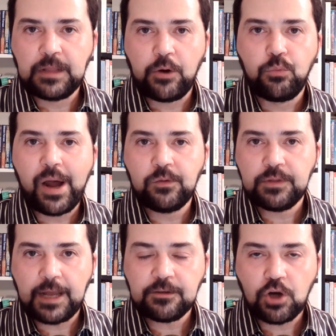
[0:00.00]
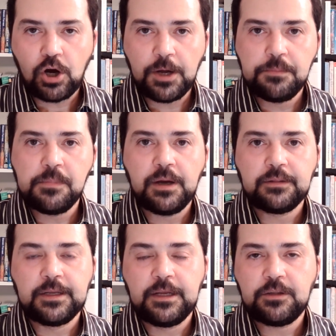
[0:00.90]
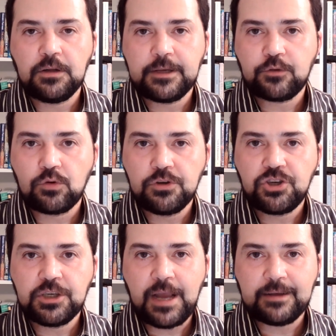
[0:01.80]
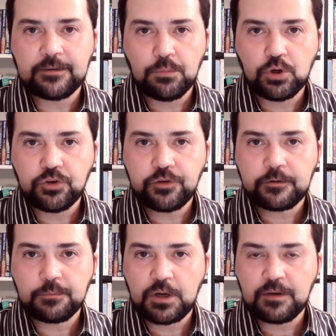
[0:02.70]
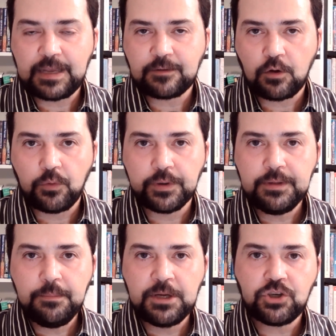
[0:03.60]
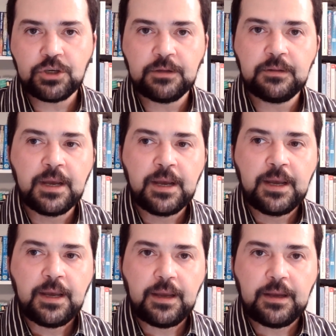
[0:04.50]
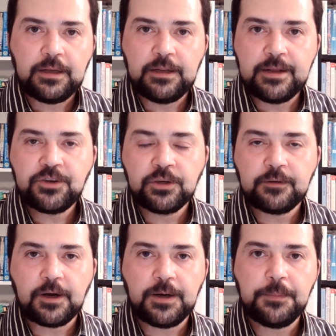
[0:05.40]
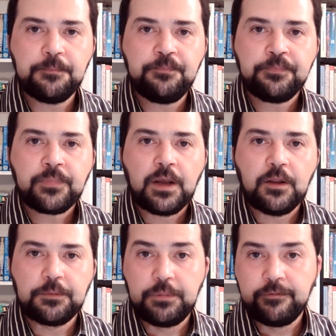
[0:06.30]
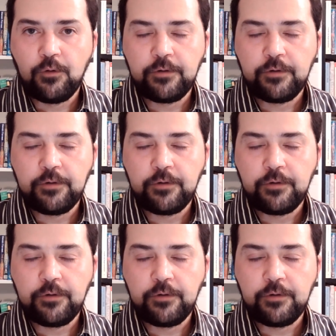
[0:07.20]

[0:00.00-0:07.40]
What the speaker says: around that time the natal astrology has emerged, because as I already mentioned, in ancient time, like before